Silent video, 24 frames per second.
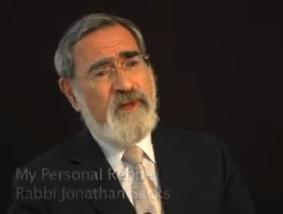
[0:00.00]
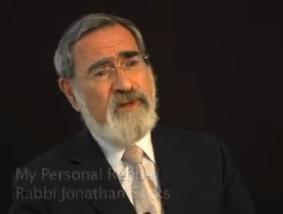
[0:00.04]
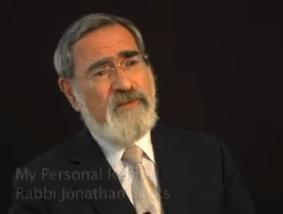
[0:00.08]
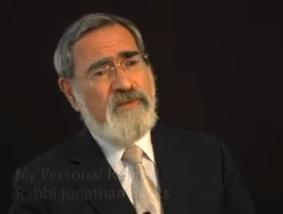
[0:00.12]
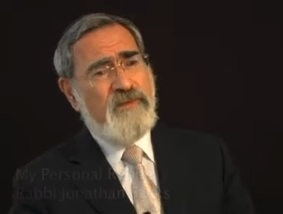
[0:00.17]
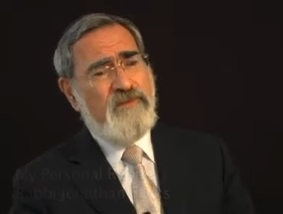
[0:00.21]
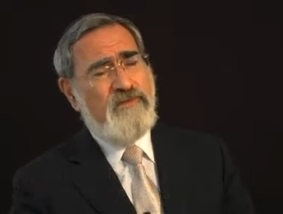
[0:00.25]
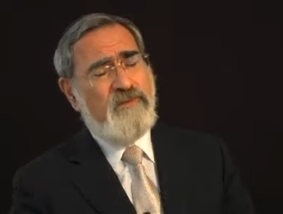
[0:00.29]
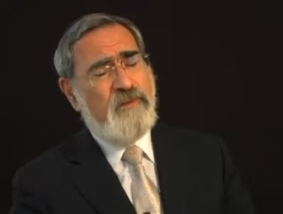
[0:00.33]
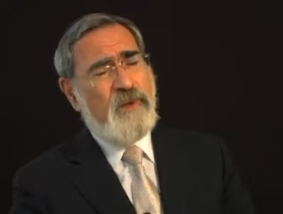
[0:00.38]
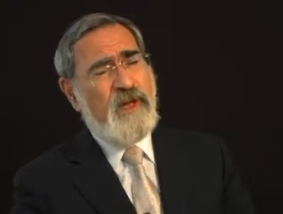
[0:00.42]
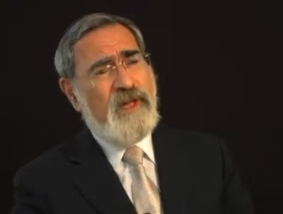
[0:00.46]

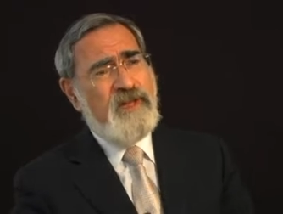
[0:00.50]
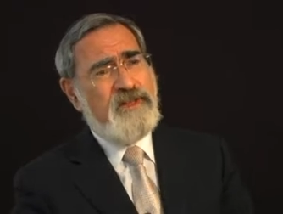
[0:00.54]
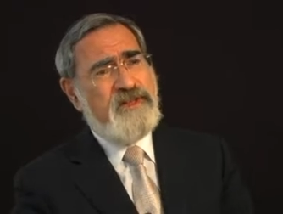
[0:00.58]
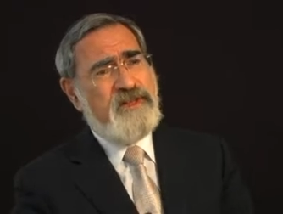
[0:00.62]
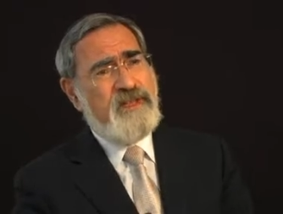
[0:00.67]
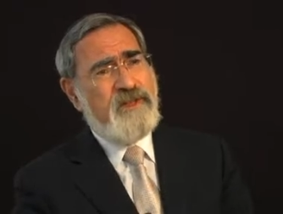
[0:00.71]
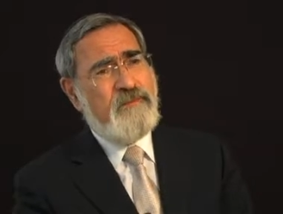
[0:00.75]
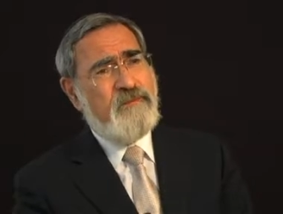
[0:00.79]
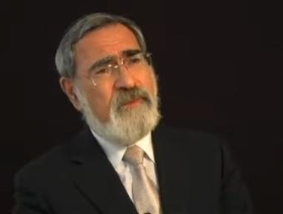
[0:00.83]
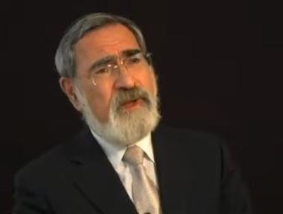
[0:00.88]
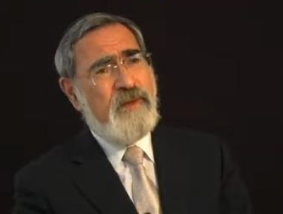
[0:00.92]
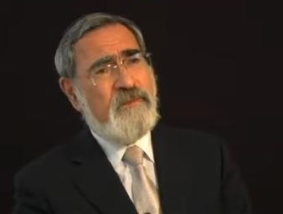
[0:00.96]
both of
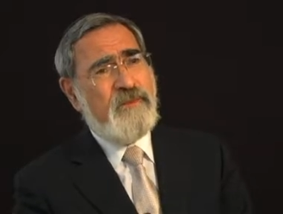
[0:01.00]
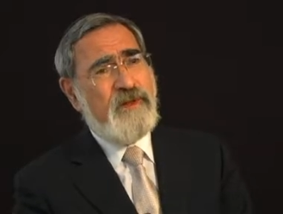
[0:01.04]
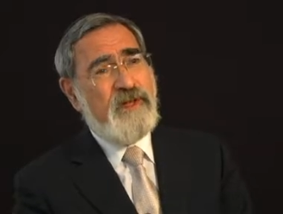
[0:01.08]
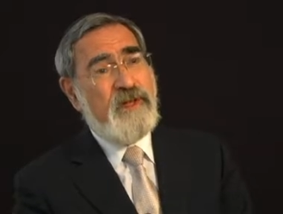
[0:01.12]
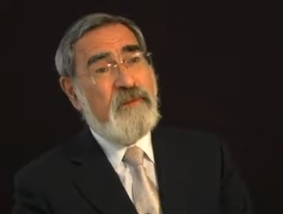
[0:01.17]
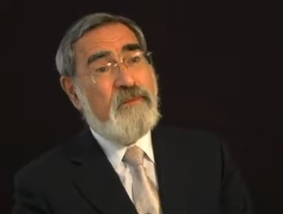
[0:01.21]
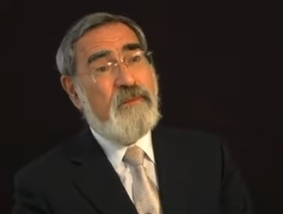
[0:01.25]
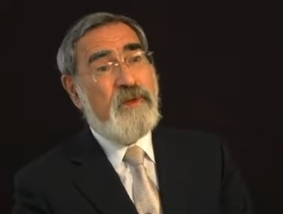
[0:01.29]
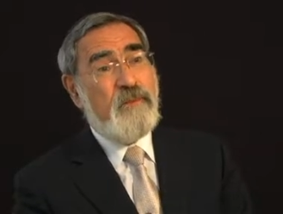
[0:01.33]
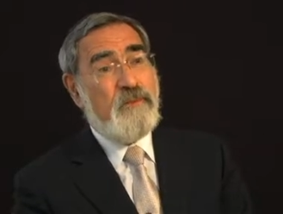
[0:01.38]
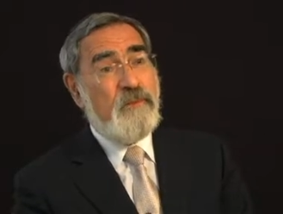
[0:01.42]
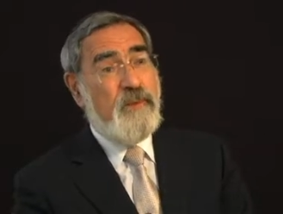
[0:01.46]
blessed
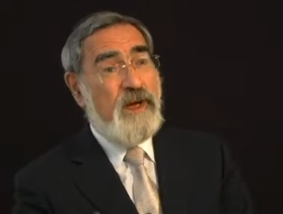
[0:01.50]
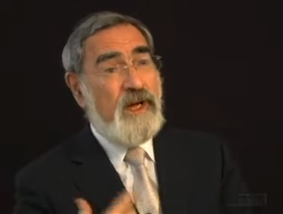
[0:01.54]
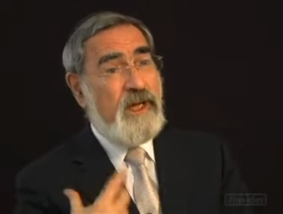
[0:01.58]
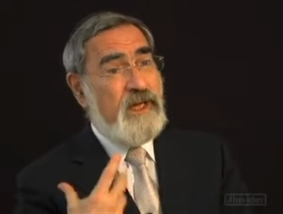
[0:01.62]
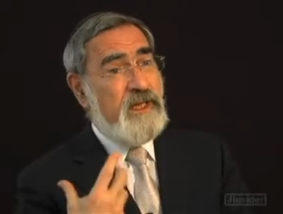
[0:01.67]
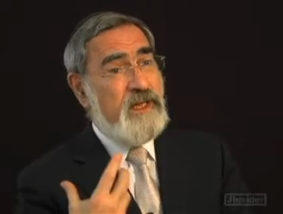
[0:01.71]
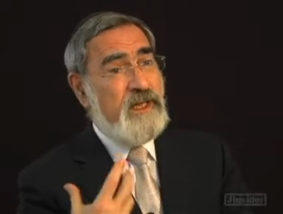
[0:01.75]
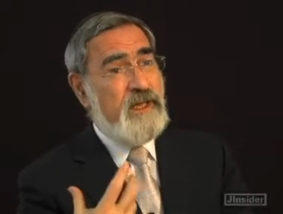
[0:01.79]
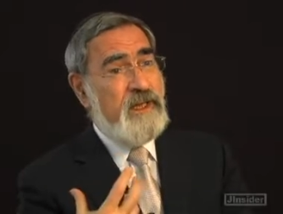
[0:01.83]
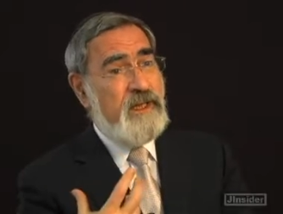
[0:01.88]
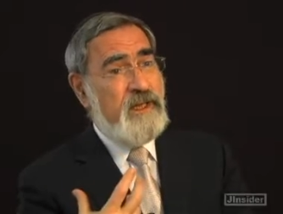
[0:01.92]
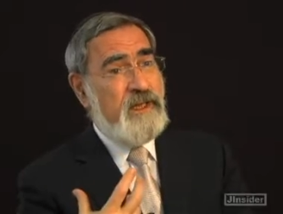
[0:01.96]
memory, but
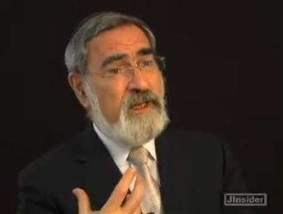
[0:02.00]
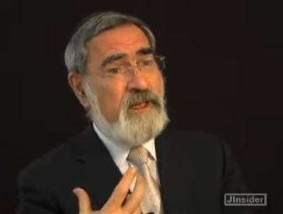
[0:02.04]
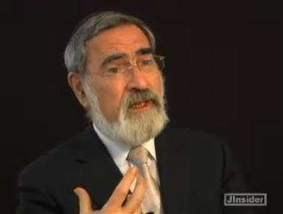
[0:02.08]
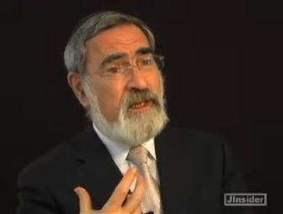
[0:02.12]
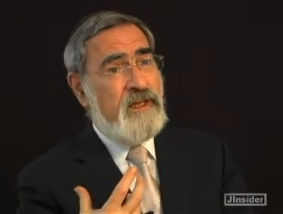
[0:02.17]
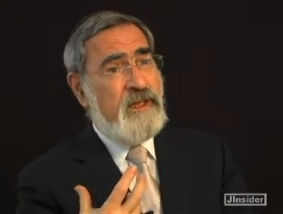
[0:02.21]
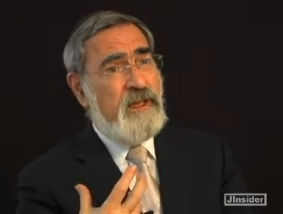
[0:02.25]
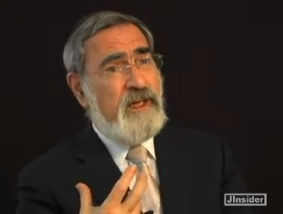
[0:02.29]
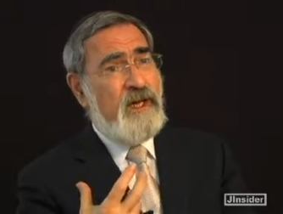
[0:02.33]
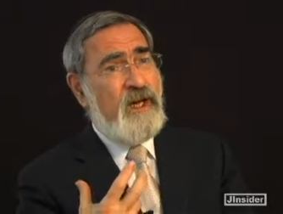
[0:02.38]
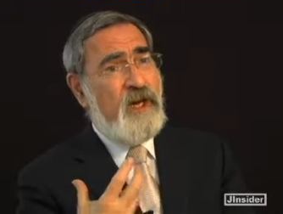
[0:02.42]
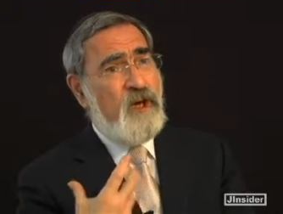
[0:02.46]
my
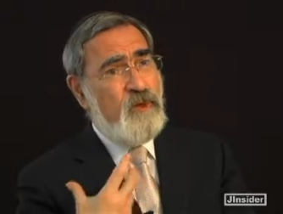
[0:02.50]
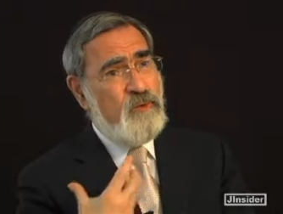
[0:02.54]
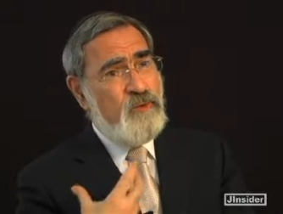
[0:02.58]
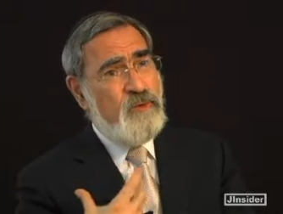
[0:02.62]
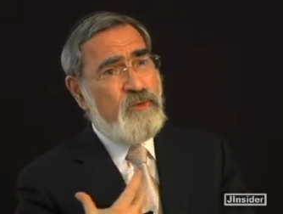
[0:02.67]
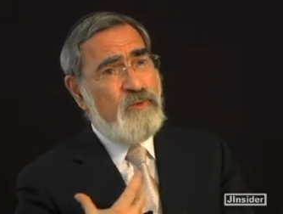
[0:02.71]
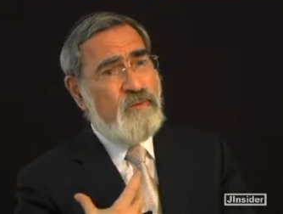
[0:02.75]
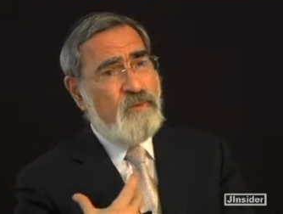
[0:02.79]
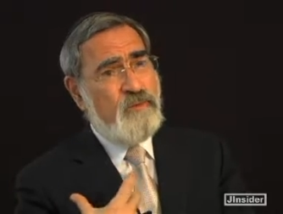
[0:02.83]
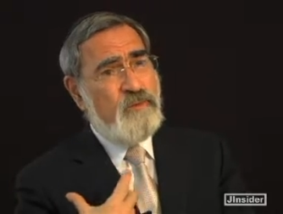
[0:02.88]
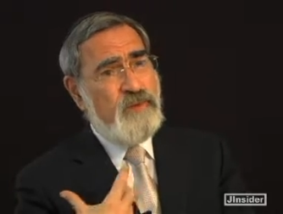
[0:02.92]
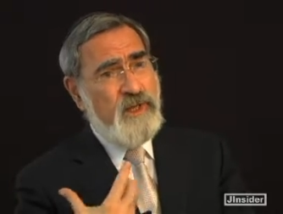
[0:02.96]

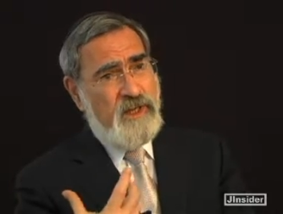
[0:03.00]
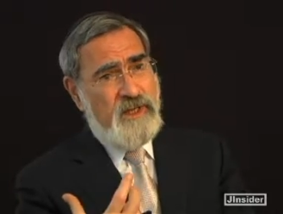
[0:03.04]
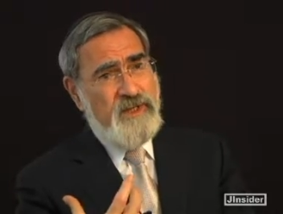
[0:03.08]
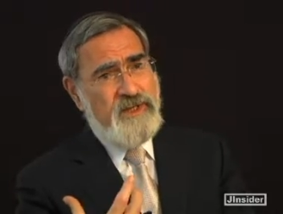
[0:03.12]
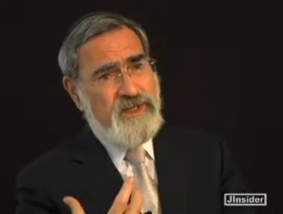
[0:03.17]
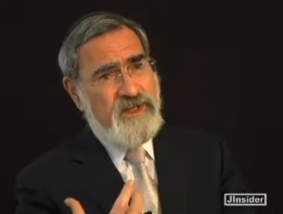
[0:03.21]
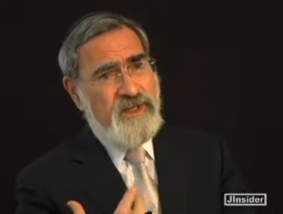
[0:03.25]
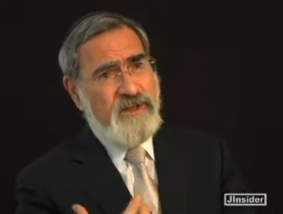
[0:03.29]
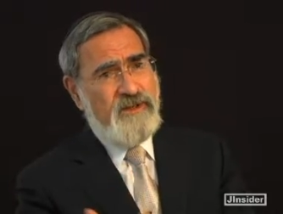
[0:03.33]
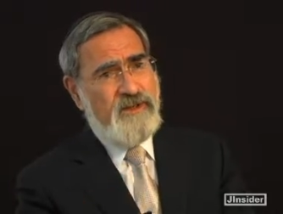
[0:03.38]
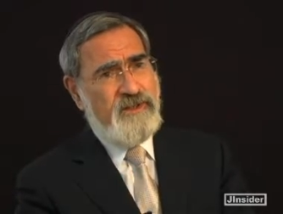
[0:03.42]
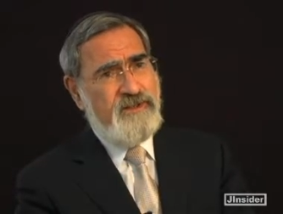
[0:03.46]
own
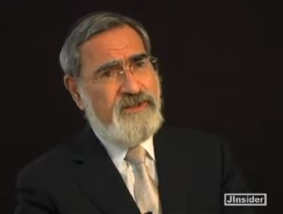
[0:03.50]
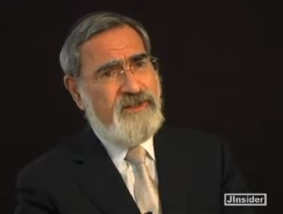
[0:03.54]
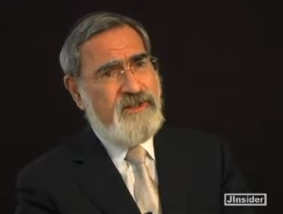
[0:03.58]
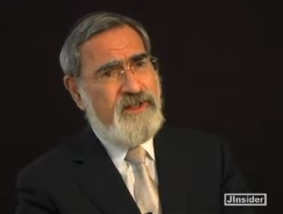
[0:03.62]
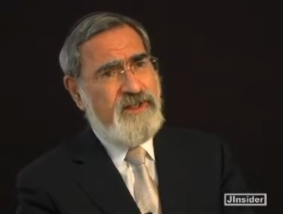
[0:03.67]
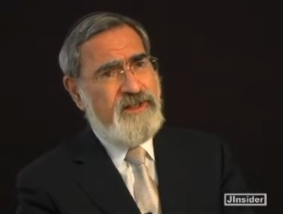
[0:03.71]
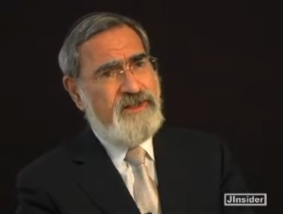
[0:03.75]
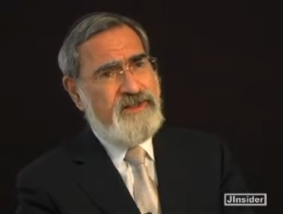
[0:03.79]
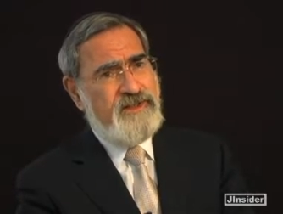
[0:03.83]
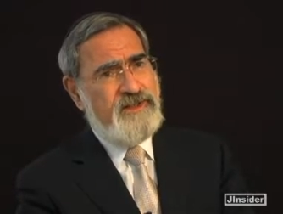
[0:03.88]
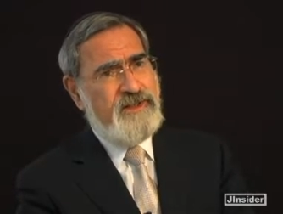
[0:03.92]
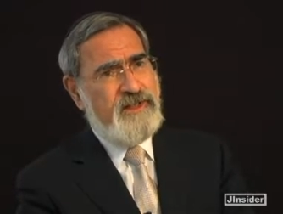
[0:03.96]
personal
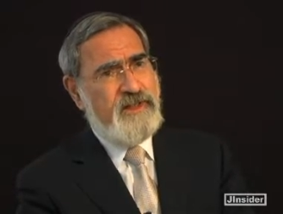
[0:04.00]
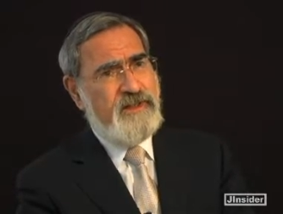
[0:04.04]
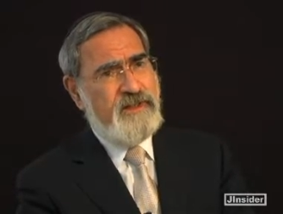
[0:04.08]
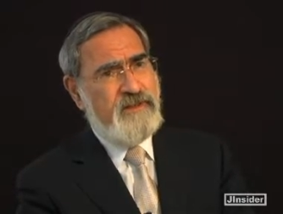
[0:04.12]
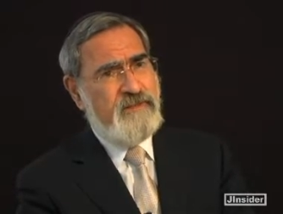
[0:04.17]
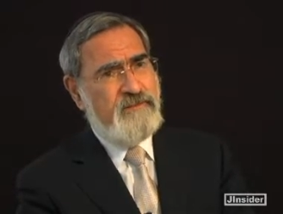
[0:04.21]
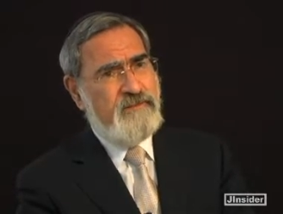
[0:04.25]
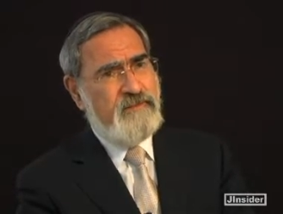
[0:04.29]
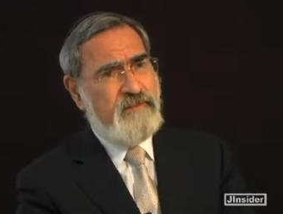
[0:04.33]
teacher